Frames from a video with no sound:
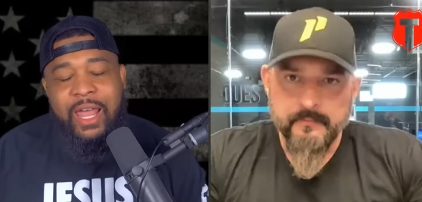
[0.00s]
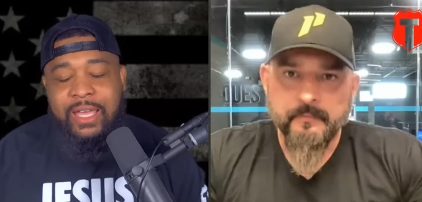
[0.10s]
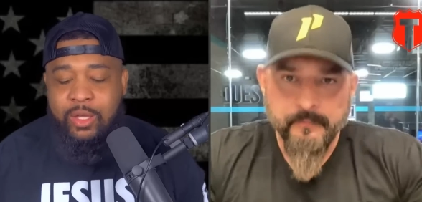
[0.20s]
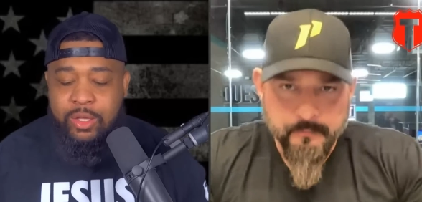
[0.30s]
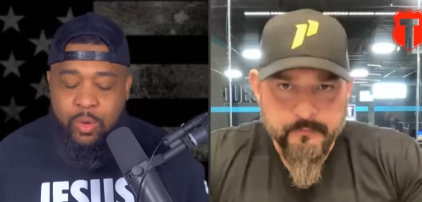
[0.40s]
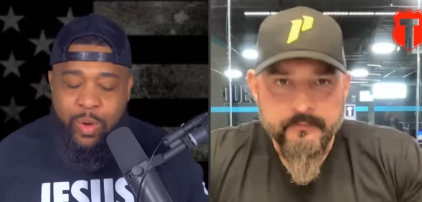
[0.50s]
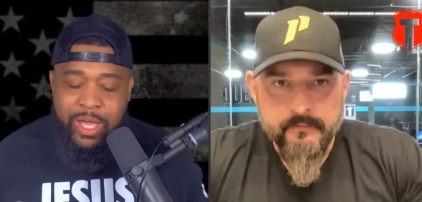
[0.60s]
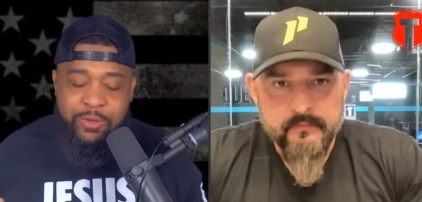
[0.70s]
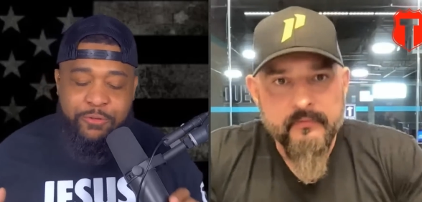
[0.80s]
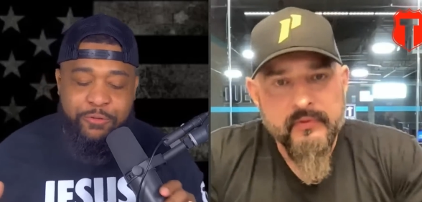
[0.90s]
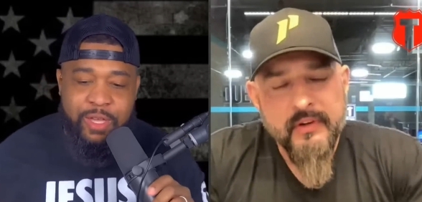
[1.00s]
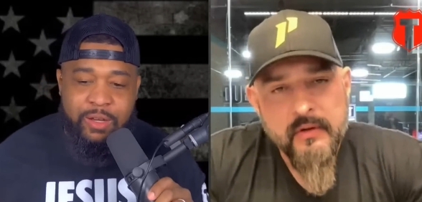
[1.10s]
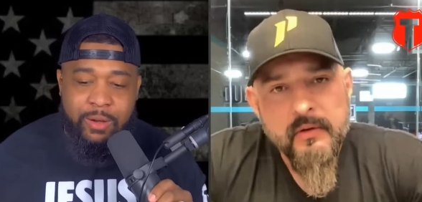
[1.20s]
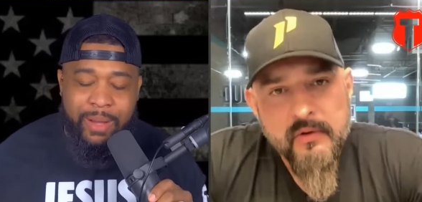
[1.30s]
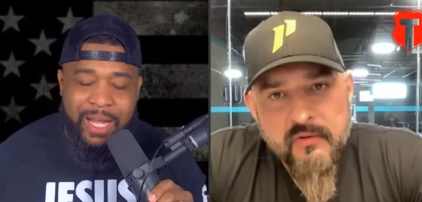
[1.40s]
Speaker 1: Like the way you
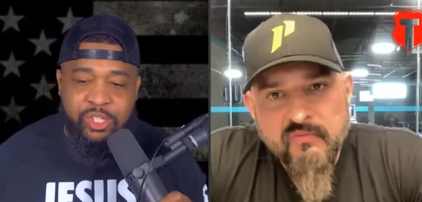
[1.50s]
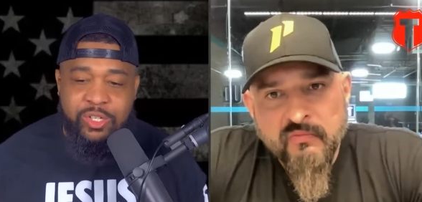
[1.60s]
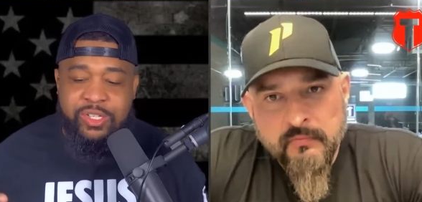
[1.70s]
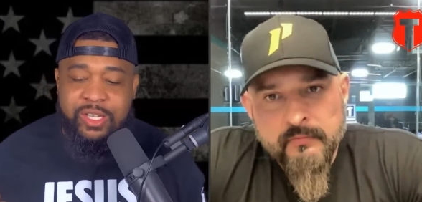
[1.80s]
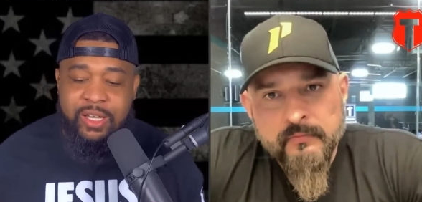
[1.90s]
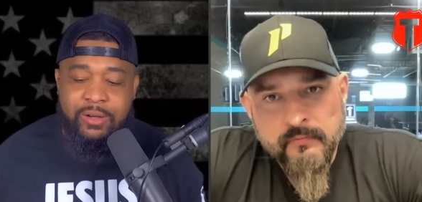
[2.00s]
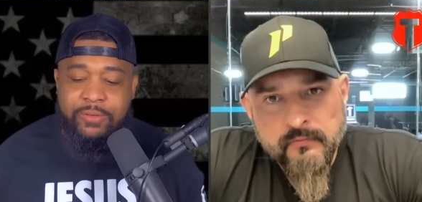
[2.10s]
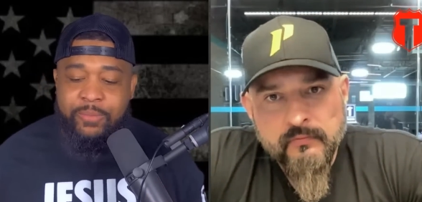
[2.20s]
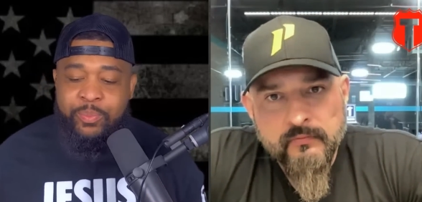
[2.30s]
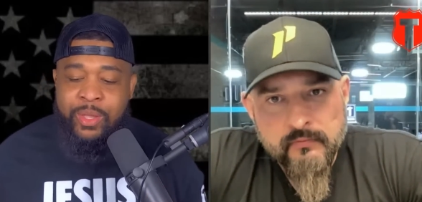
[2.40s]
feel about yourself